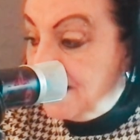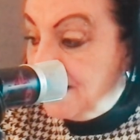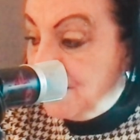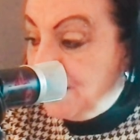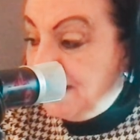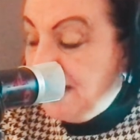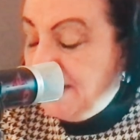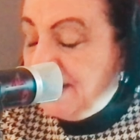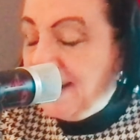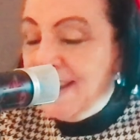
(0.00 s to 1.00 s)
She said
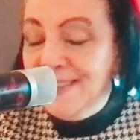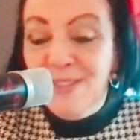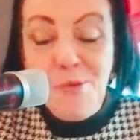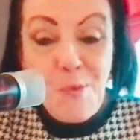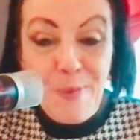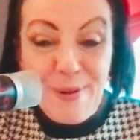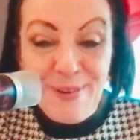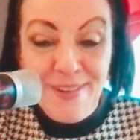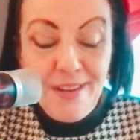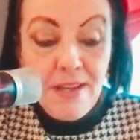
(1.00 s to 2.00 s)
the gate's
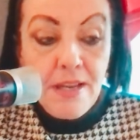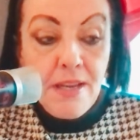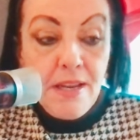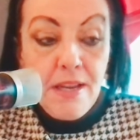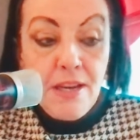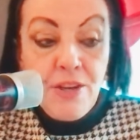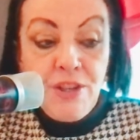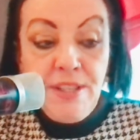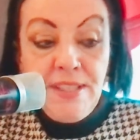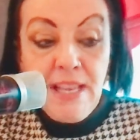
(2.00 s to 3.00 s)
open.
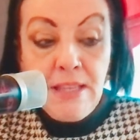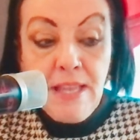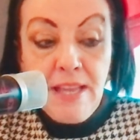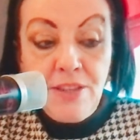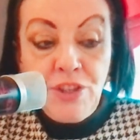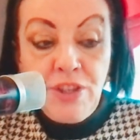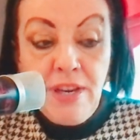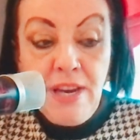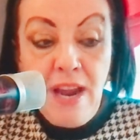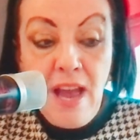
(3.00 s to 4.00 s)
She said that
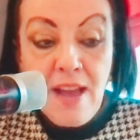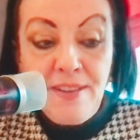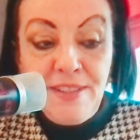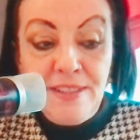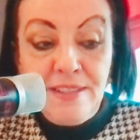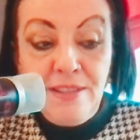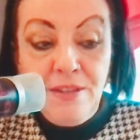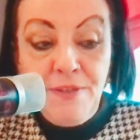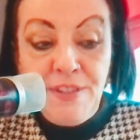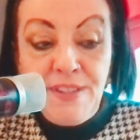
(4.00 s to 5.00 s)
she has sort
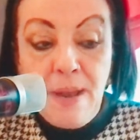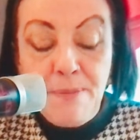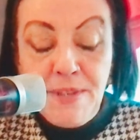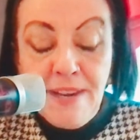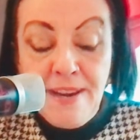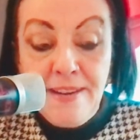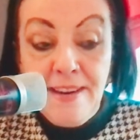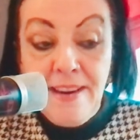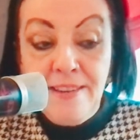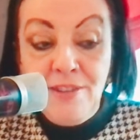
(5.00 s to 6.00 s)
of stepped in
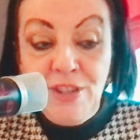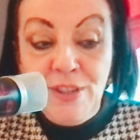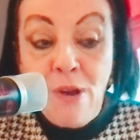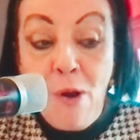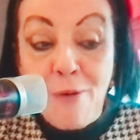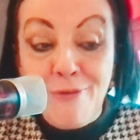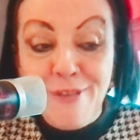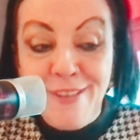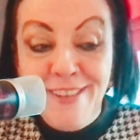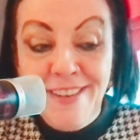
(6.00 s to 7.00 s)
and she's
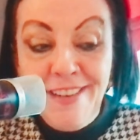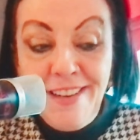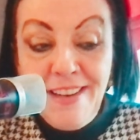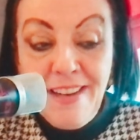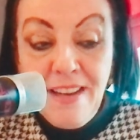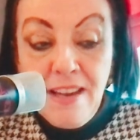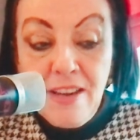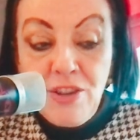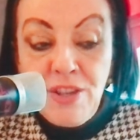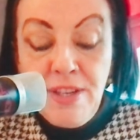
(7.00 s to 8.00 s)
hovering.
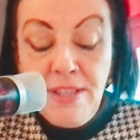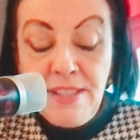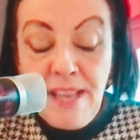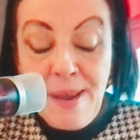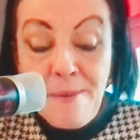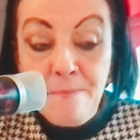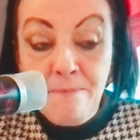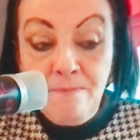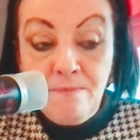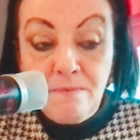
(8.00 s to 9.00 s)
She's
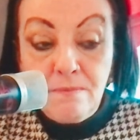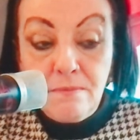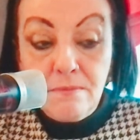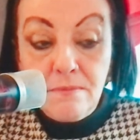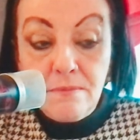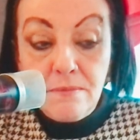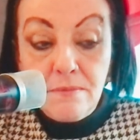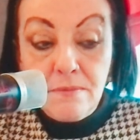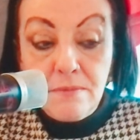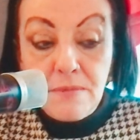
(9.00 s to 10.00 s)
um
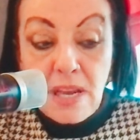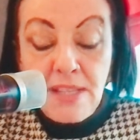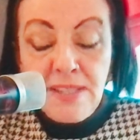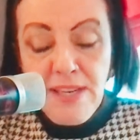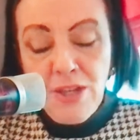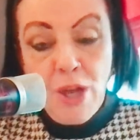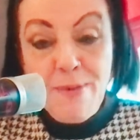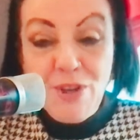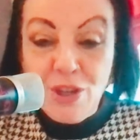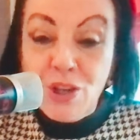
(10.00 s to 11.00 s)
still
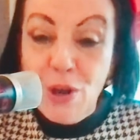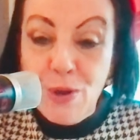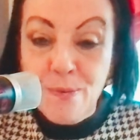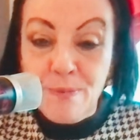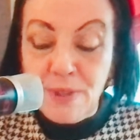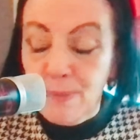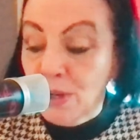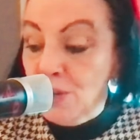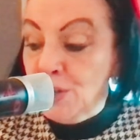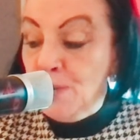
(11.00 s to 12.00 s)
coming to terms
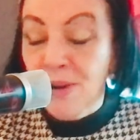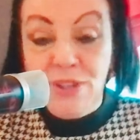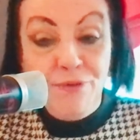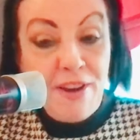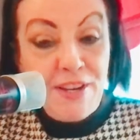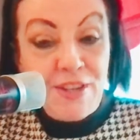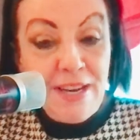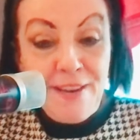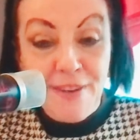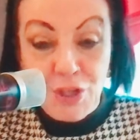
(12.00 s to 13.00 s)
because she wasn't ready to
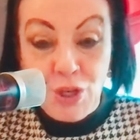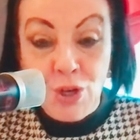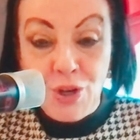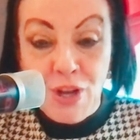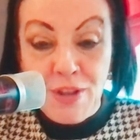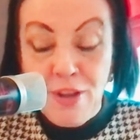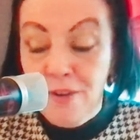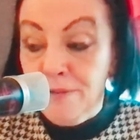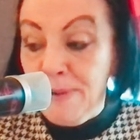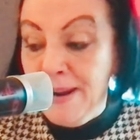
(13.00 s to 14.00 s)
leave her children on the
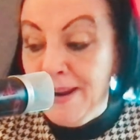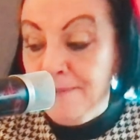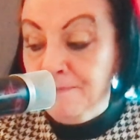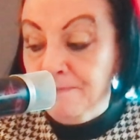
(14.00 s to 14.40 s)
earth plane.